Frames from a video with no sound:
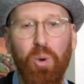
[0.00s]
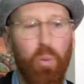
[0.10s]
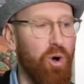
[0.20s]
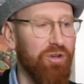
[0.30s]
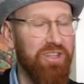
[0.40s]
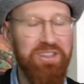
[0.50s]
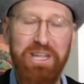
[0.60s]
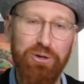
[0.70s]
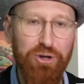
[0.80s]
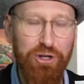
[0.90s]
was
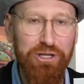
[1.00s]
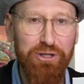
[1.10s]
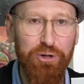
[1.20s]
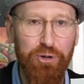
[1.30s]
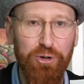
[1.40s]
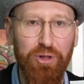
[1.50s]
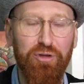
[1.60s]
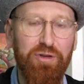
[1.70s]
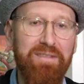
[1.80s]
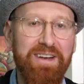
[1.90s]
Ninokuni 2, The
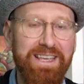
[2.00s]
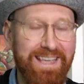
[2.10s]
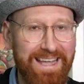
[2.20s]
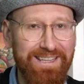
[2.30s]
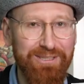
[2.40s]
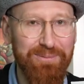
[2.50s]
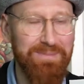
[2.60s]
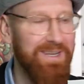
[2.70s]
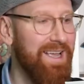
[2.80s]
Revenant Kingdom,